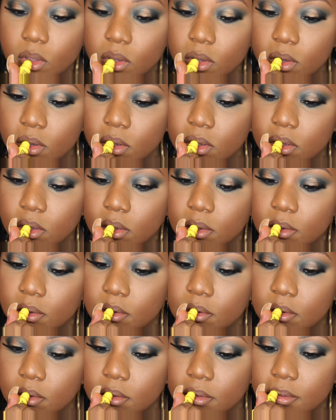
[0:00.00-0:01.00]
and blah, blah,
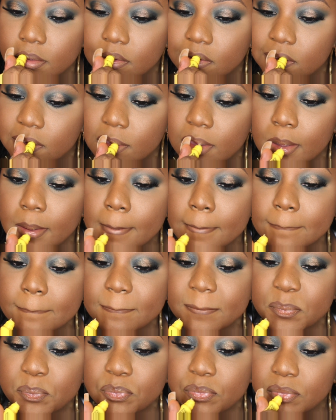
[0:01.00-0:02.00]
blah, blah, all of that
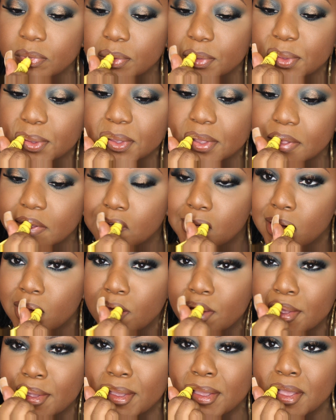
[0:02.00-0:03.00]
jazz. You could, you could
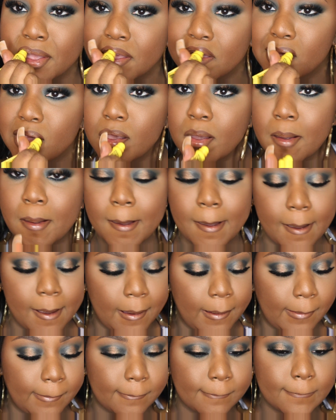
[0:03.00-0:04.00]
go ahead and watch that. I'll leave
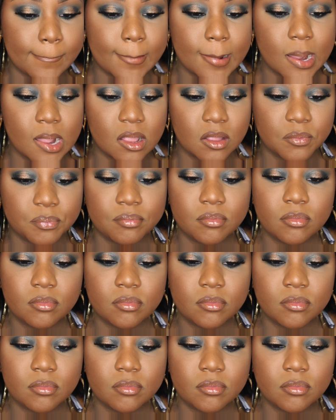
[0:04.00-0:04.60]
that down below